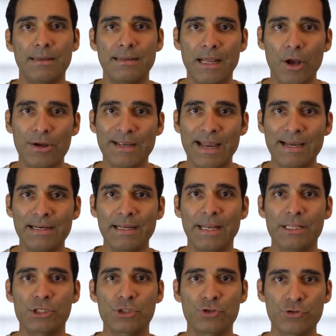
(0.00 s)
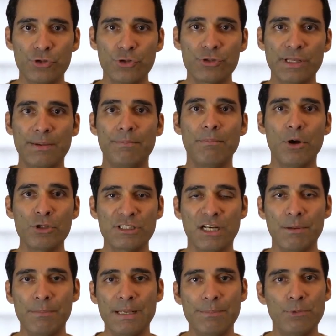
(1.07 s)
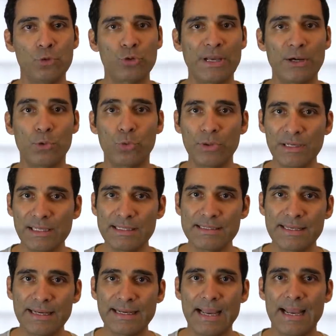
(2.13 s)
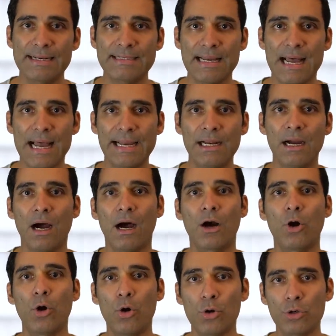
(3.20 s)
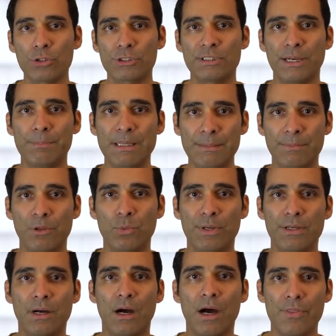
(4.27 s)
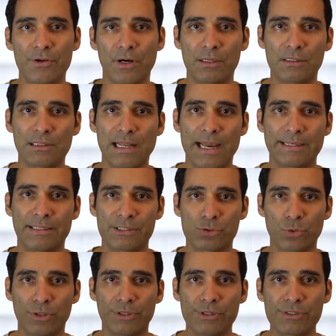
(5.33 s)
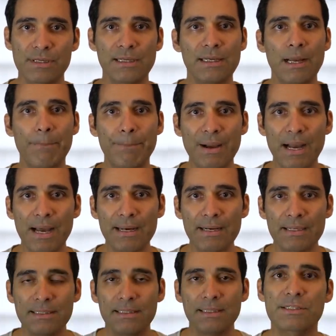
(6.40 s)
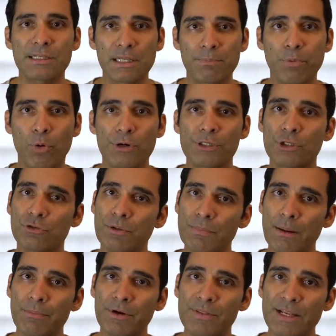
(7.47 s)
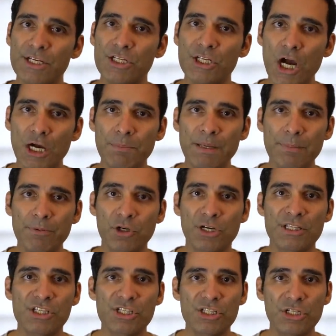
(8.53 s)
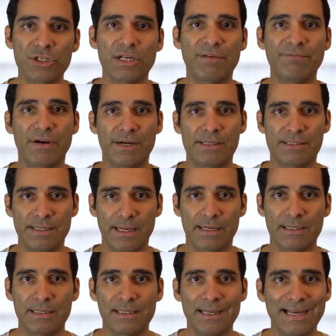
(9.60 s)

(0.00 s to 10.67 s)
Now again, it's true that most of the people who get really sick and die are older and people with other underlying disorders, but still important to remember that young people can still get very sick.